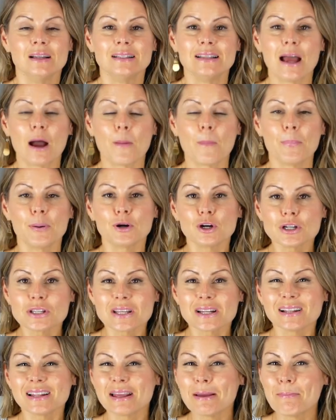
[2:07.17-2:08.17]
Now,
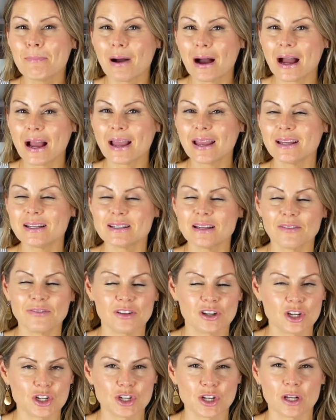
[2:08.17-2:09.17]
personally, my
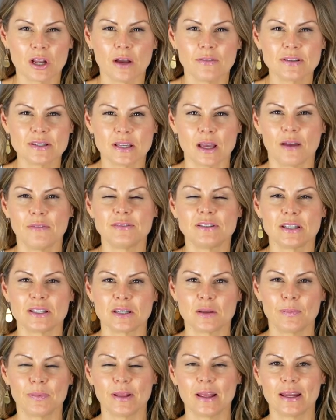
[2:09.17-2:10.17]
definition of
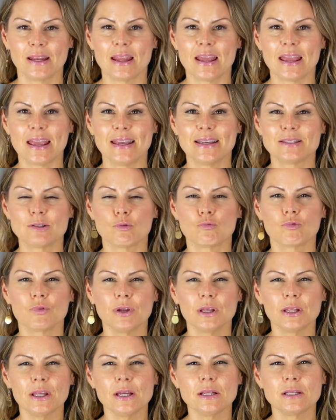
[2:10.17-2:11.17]
self-discipline is
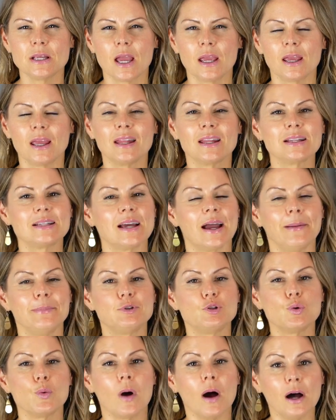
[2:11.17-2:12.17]
really taking the time
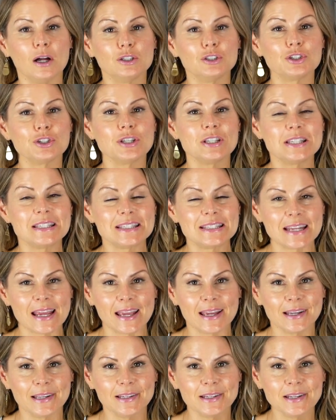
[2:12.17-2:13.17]
to
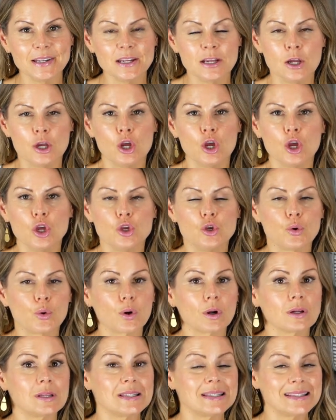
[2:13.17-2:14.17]
understand
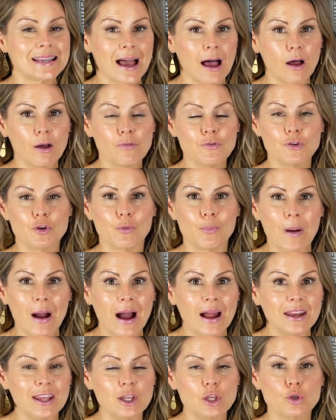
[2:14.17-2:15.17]
yourself, your
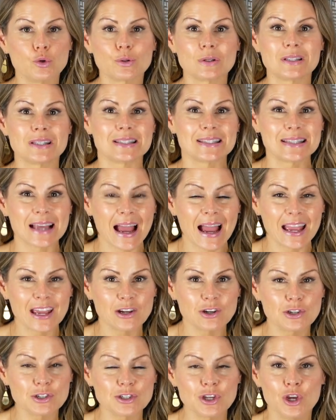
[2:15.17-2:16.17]
body, your
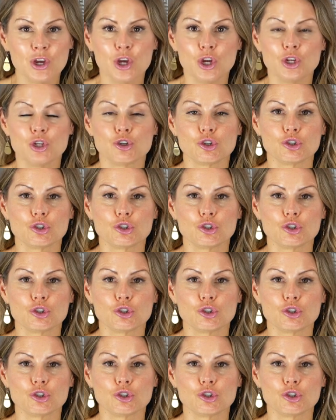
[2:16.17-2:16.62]
desires, your